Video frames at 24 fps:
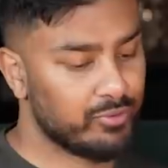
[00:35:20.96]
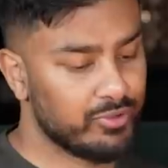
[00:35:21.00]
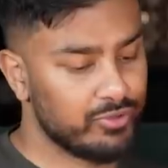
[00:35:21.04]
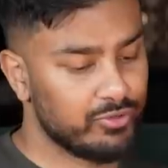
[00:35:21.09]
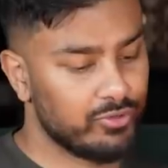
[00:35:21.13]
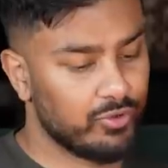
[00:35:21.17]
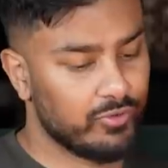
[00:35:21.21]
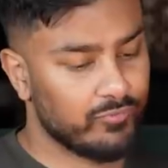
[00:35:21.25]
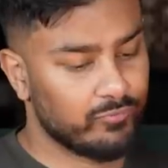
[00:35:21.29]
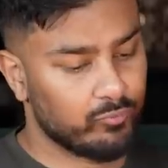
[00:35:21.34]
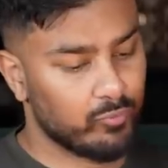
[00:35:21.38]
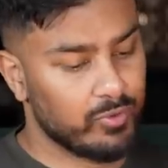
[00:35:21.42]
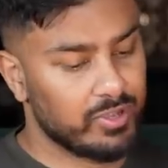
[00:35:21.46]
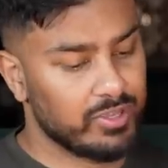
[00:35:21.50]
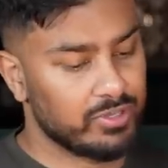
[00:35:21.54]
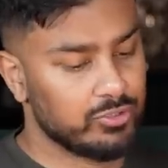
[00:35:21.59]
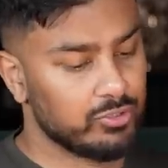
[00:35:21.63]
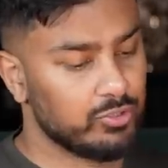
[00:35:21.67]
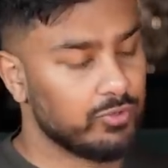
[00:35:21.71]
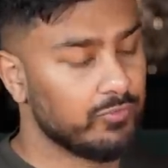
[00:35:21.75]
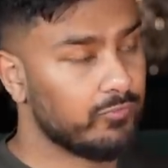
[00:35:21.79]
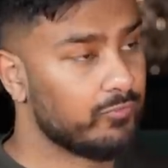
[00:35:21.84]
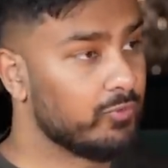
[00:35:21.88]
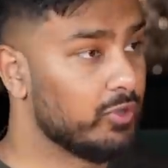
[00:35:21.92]
point of when
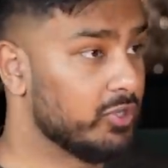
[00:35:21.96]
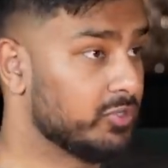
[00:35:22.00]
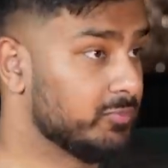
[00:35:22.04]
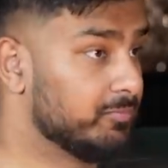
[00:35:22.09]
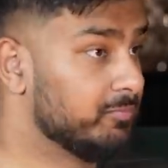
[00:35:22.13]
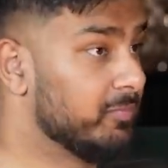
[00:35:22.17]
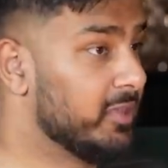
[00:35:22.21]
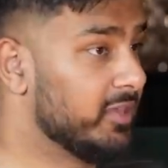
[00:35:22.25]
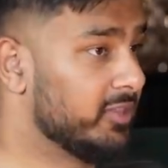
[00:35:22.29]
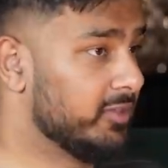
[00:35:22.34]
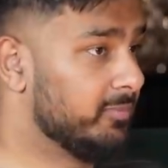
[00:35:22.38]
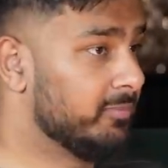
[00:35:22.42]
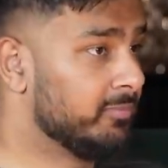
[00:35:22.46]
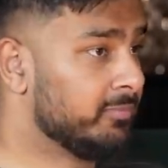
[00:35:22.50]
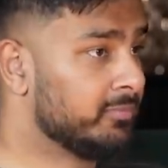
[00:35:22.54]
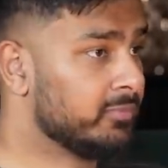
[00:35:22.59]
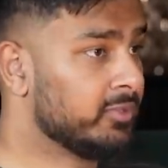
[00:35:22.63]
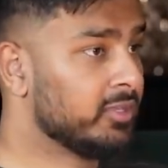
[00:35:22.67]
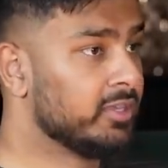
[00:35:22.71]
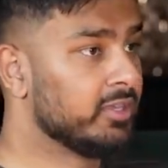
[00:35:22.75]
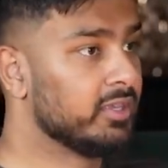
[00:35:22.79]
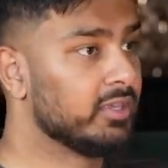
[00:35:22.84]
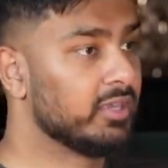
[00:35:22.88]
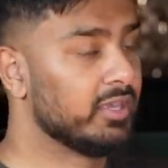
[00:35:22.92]
you first met them
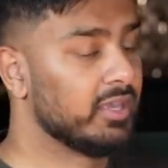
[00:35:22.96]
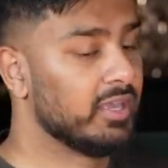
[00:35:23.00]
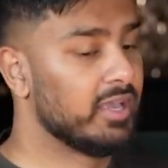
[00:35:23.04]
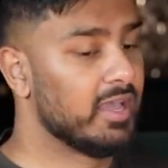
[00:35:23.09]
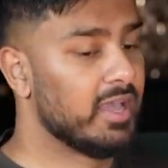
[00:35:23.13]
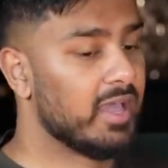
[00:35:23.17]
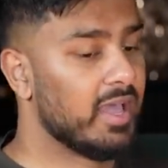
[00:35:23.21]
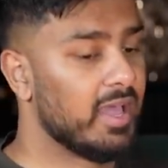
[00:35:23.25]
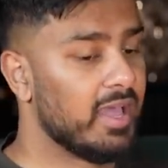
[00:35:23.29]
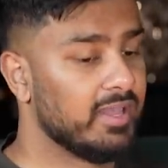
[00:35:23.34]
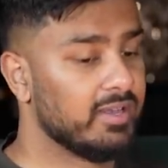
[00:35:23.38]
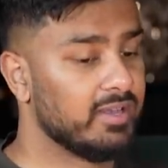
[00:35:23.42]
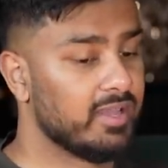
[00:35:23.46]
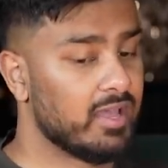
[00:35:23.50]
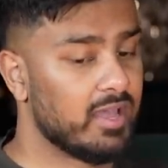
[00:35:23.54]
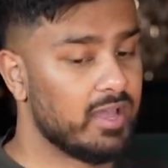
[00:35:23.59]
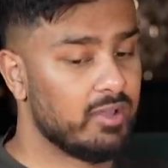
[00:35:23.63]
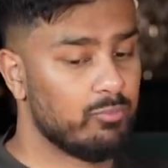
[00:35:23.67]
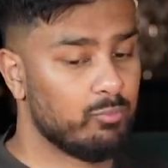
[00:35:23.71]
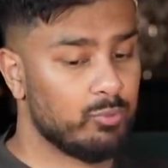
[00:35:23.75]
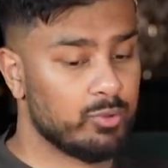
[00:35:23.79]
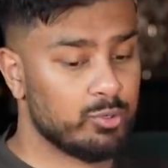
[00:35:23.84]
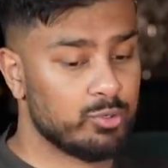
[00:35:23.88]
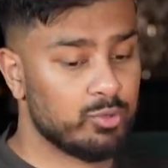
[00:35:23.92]
mm. and
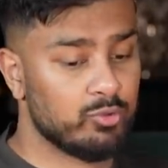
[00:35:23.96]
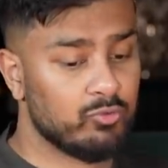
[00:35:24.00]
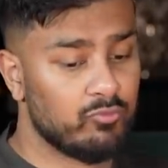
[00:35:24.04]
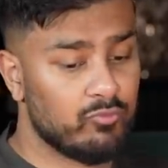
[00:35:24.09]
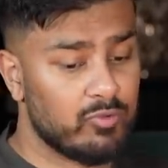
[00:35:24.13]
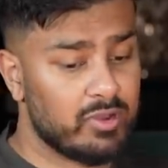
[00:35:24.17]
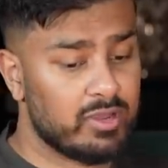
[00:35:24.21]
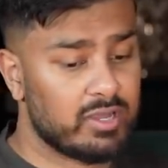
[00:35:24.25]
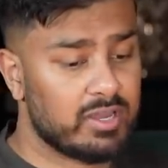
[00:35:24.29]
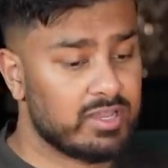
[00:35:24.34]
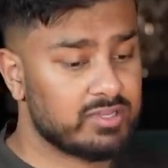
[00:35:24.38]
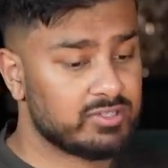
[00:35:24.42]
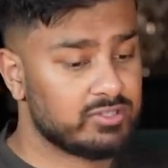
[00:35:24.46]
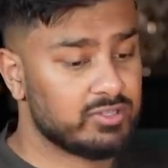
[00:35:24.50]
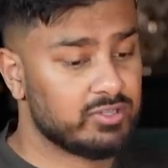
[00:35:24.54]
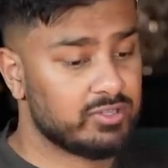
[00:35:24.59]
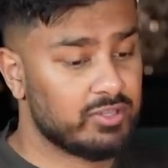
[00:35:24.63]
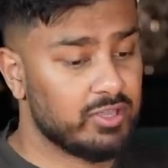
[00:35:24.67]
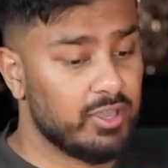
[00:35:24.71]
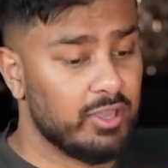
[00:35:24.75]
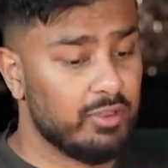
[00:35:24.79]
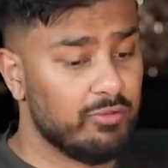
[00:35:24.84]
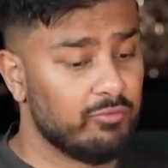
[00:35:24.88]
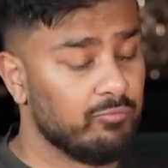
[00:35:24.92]
when you realized
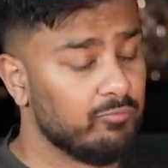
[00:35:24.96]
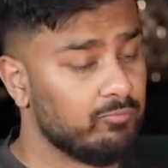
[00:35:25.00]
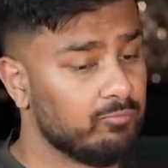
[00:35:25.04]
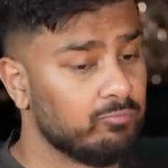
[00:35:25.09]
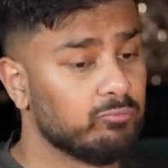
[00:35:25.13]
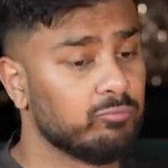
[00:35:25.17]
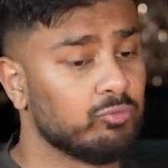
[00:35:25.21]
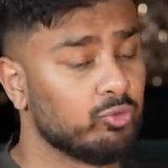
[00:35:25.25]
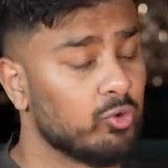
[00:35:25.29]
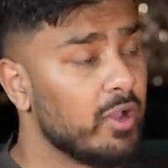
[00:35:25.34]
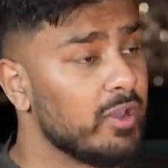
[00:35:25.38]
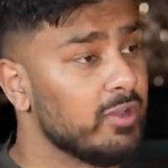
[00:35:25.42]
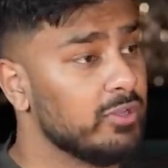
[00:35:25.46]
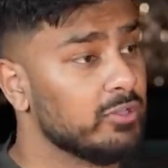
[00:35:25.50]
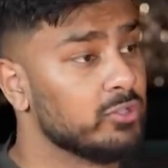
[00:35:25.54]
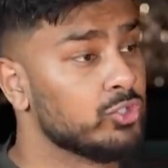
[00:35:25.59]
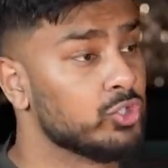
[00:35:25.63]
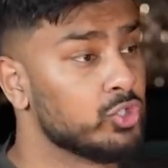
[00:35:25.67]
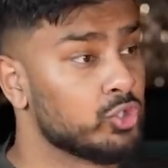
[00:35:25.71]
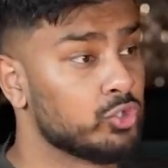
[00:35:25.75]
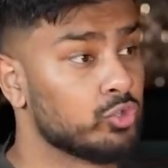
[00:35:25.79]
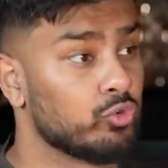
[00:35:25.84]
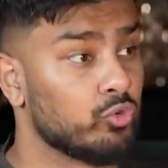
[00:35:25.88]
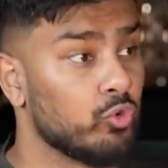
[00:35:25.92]
they're trying to
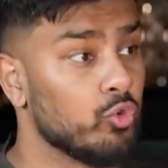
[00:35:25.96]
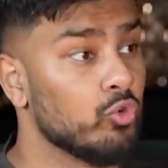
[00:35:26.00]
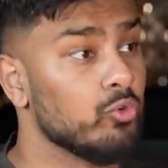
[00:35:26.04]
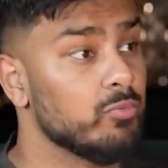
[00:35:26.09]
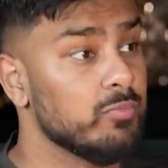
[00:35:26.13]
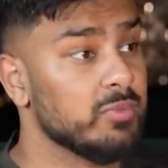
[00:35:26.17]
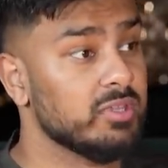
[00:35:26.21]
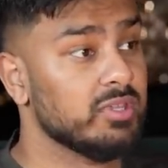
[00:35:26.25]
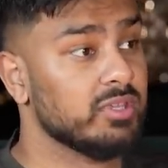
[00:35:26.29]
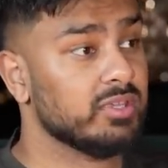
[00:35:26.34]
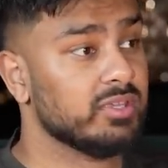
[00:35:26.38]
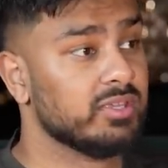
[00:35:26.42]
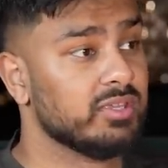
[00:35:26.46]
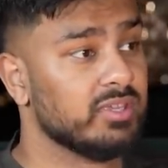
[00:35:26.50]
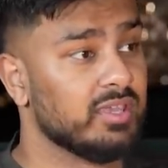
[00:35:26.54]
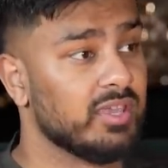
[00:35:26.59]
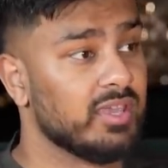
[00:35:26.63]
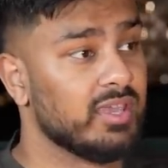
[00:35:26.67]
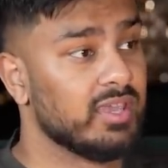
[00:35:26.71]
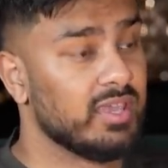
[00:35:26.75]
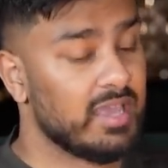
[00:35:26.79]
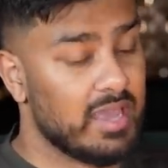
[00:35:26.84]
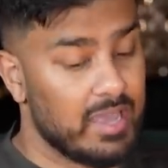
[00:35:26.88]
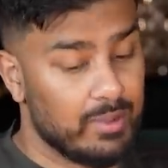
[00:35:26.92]
screw me, yeah,
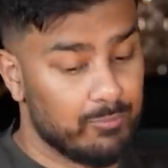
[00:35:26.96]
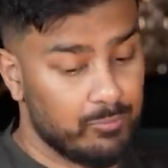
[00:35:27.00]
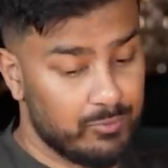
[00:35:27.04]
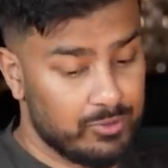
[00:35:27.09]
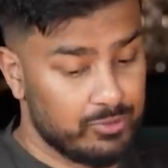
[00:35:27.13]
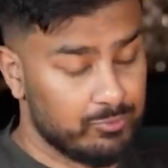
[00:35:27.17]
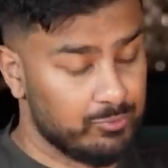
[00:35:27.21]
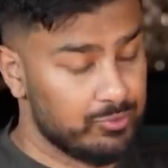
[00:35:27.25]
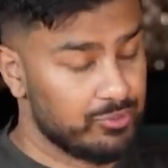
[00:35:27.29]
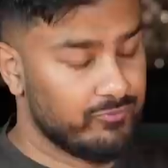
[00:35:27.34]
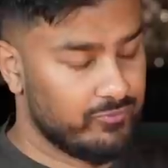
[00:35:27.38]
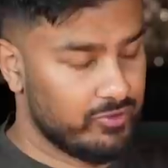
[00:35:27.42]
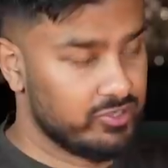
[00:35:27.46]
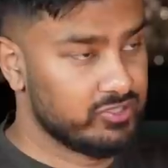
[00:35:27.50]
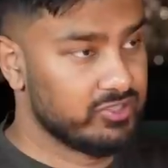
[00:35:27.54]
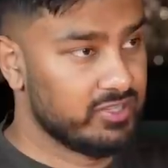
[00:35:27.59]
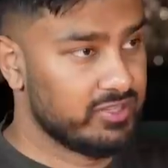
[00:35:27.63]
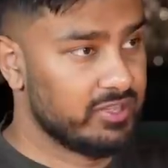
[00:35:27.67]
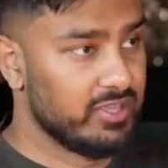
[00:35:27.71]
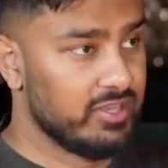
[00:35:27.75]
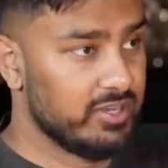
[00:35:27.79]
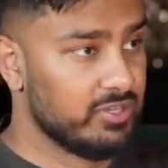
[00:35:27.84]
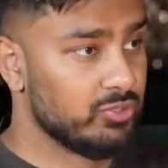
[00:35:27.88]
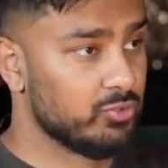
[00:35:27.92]
yeah? When, when you first
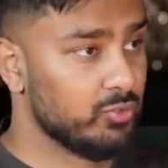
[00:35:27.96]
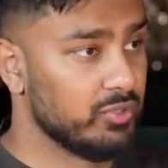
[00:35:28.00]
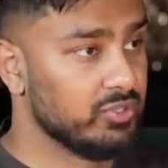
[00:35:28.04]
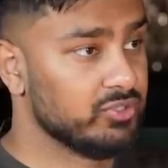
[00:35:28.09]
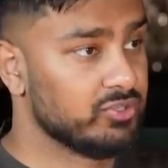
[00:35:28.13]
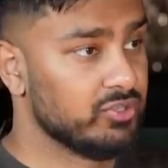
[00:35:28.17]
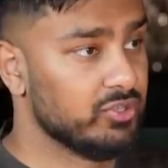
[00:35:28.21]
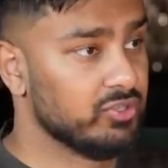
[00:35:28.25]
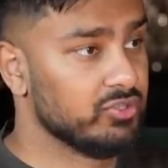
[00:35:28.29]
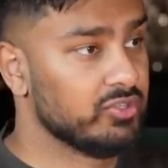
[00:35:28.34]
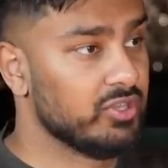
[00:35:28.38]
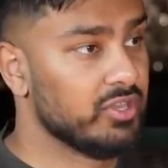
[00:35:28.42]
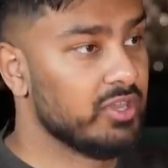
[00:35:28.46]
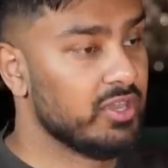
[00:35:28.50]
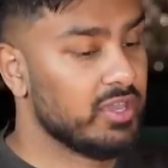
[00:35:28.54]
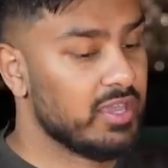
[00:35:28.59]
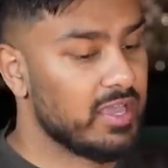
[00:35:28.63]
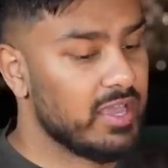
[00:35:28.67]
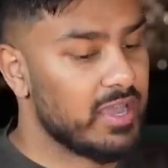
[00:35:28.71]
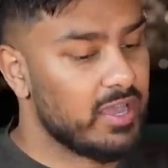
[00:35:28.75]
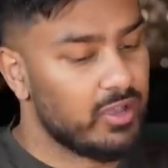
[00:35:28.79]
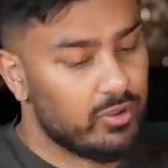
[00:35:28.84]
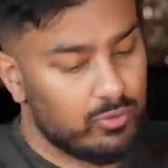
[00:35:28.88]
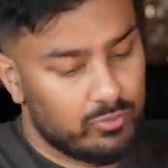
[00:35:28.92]
had that initial yeah. instance,
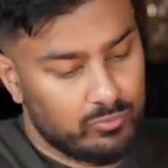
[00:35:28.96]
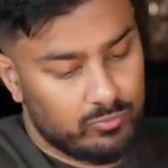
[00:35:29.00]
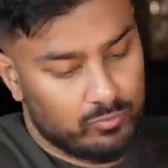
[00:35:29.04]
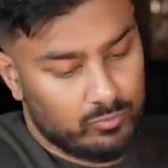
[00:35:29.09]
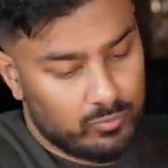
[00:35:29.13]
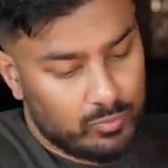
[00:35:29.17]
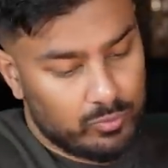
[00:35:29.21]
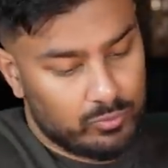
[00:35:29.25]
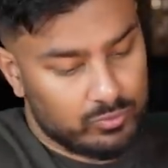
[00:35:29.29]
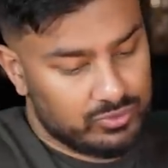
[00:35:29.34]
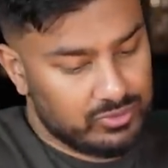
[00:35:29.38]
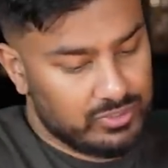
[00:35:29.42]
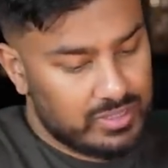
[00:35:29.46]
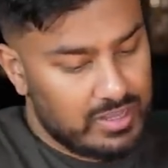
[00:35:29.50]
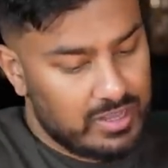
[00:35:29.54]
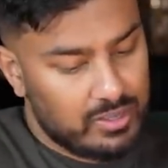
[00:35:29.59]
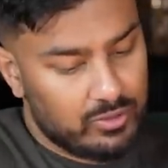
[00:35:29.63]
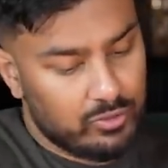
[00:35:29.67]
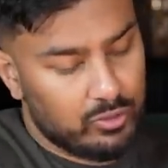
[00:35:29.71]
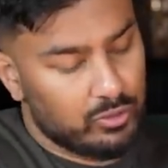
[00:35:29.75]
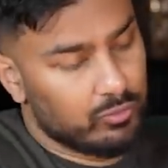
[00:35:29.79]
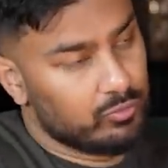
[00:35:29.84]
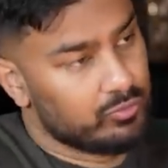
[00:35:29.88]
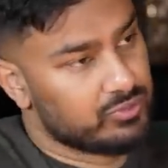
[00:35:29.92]
how, what was,
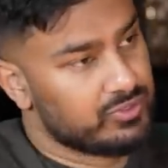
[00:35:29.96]
how long